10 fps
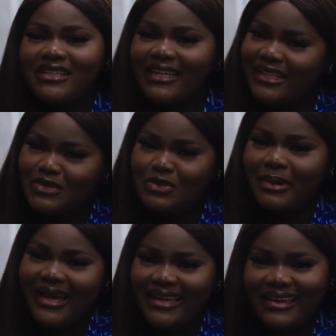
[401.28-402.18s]
building, like the
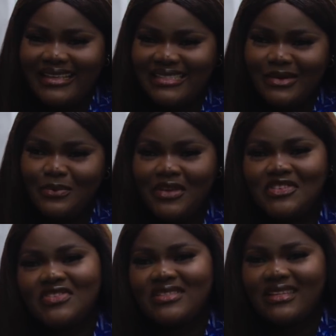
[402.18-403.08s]
Dubai that I see on
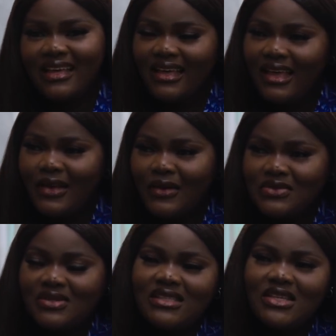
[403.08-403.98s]
pictures. We got to a